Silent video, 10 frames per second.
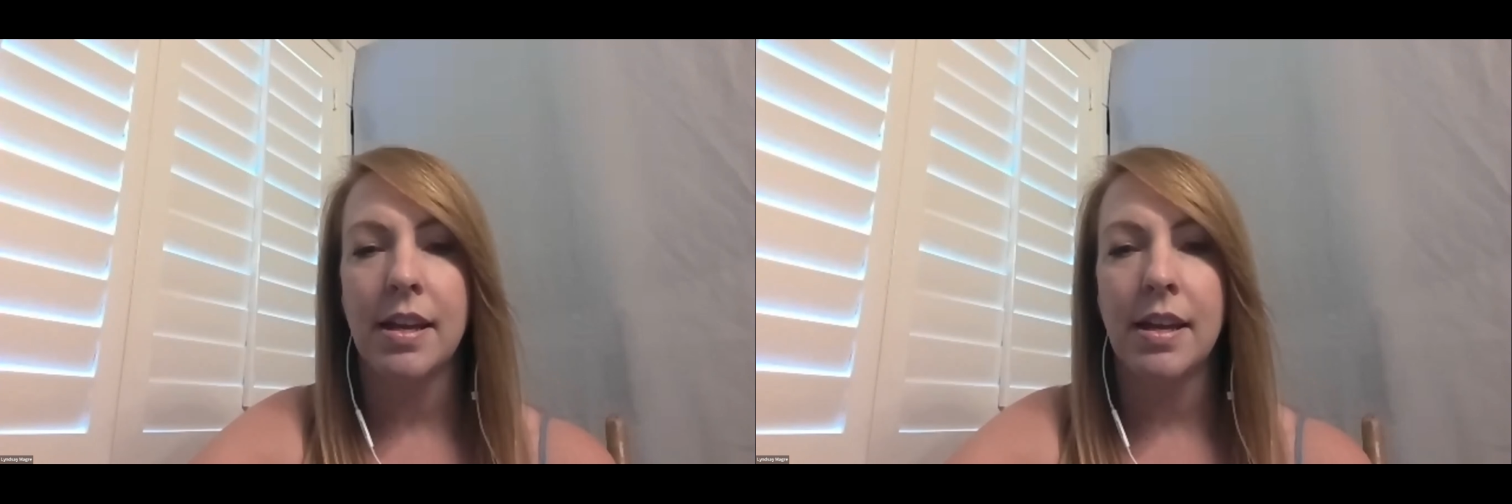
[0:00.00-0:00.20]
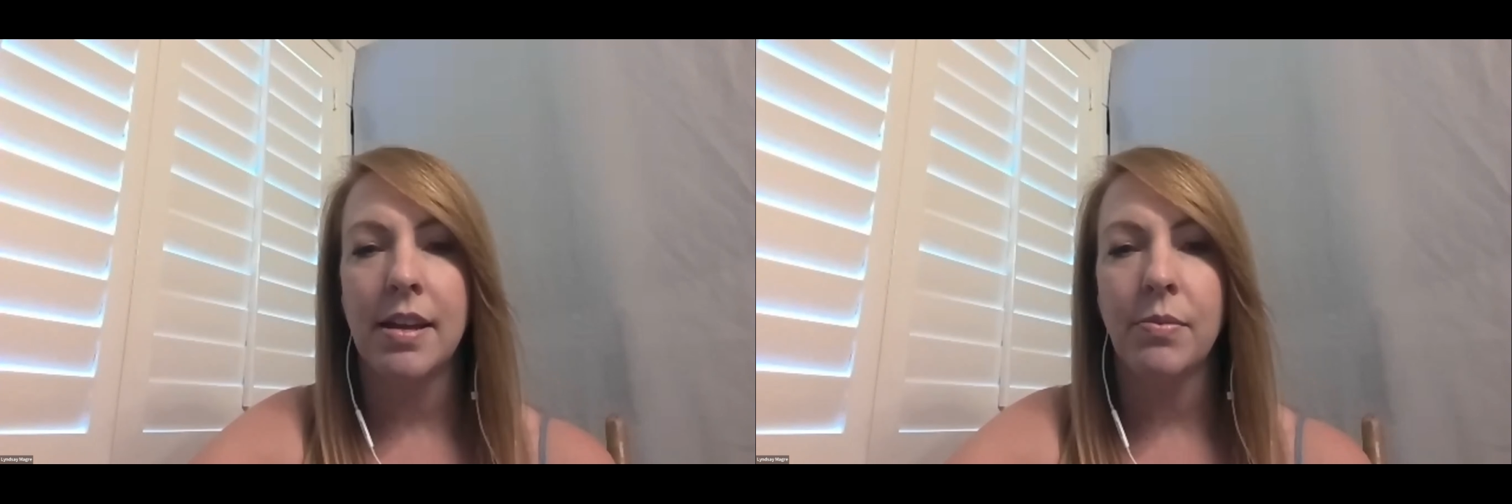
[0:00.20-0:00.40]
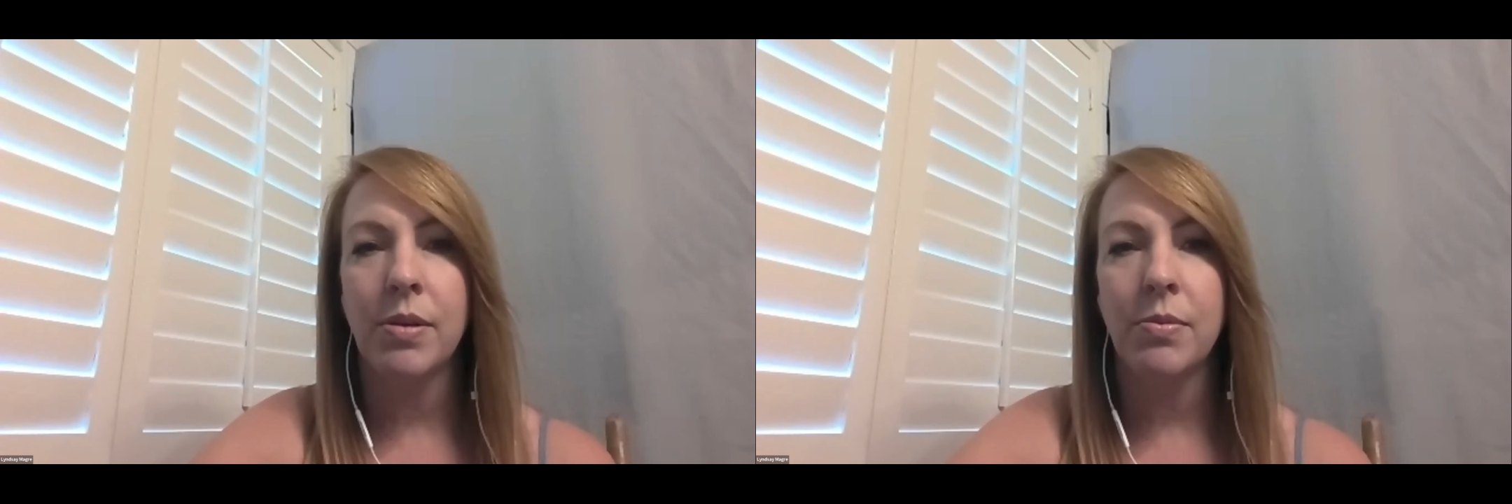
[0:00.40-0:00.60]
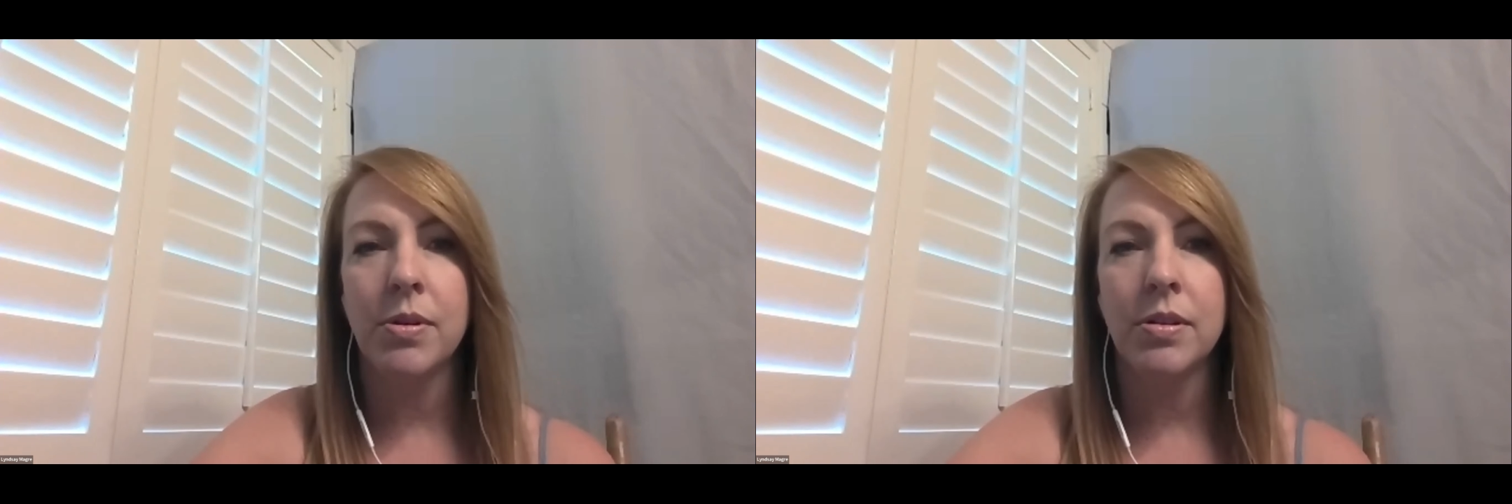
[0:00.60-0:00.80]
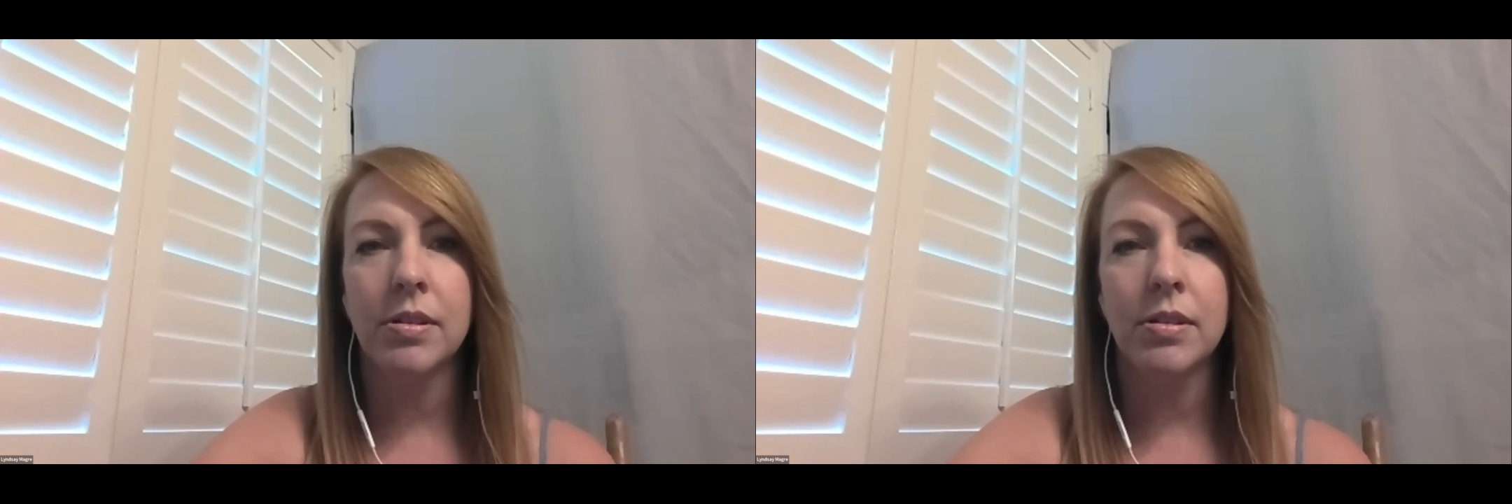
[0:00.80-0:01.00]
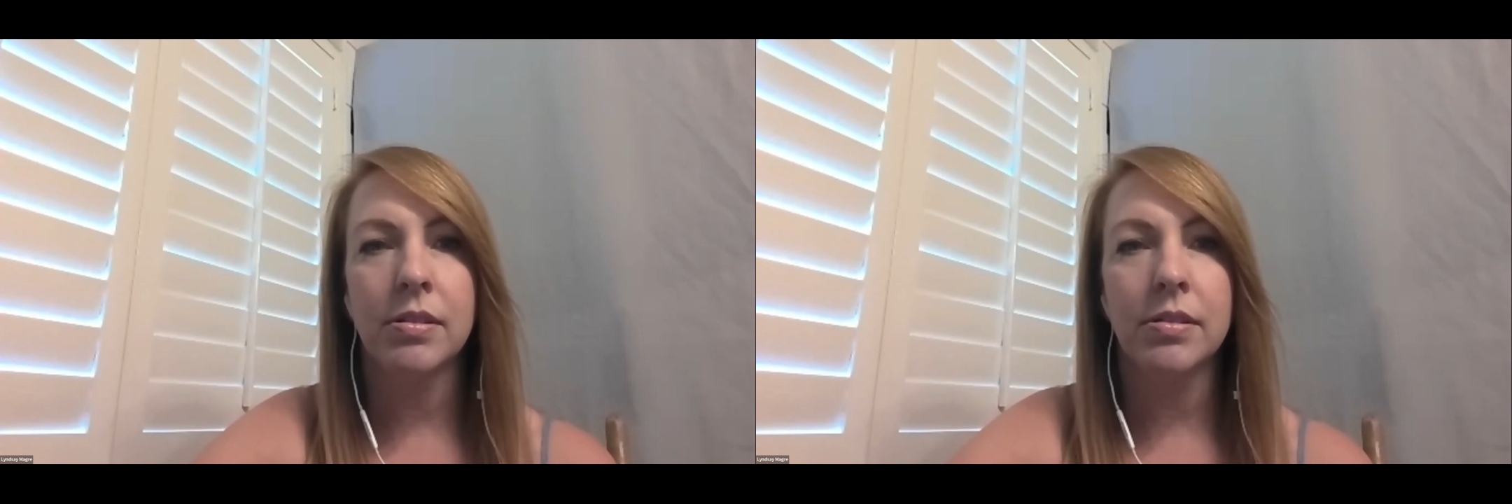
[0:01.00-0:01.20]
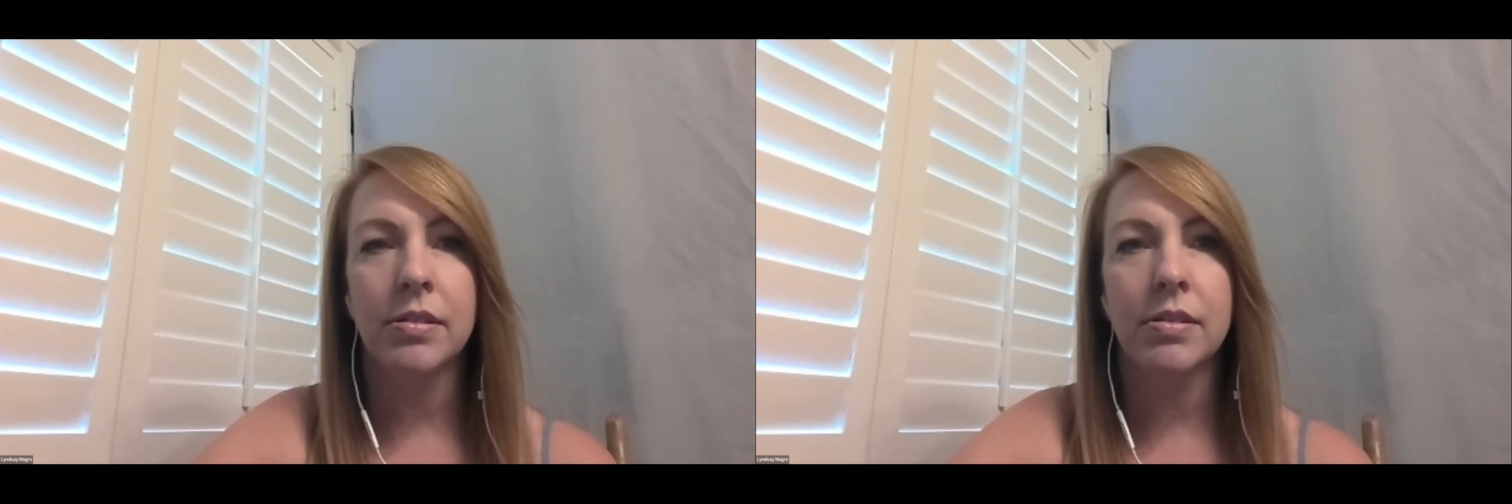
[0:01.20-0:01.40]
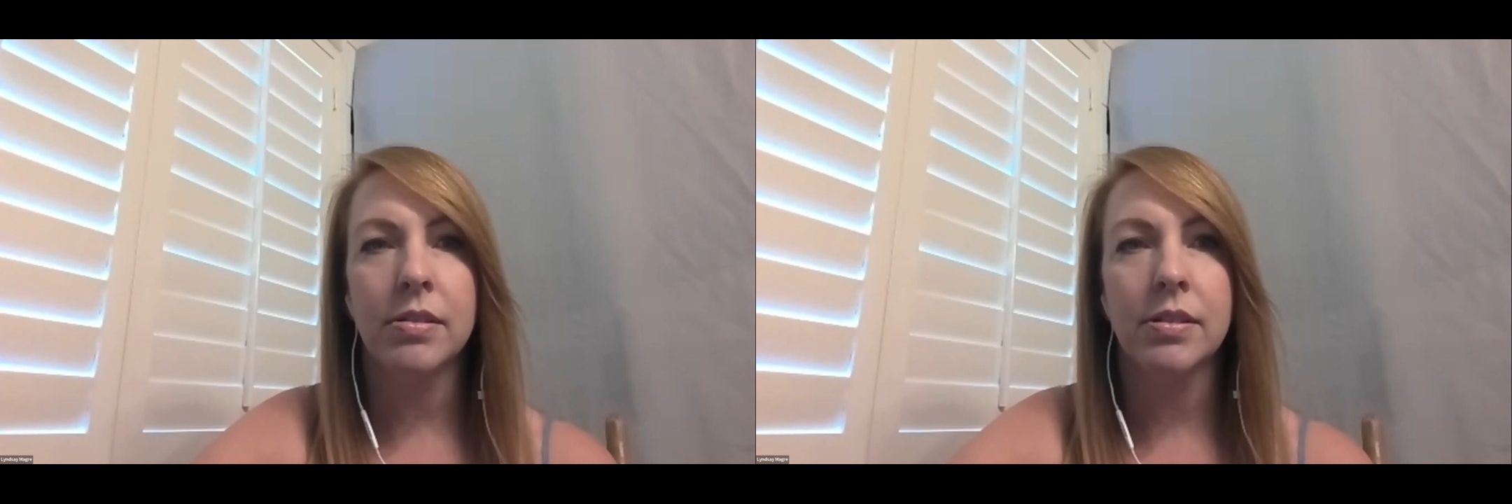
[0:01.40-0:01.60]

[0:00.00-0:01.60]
and we will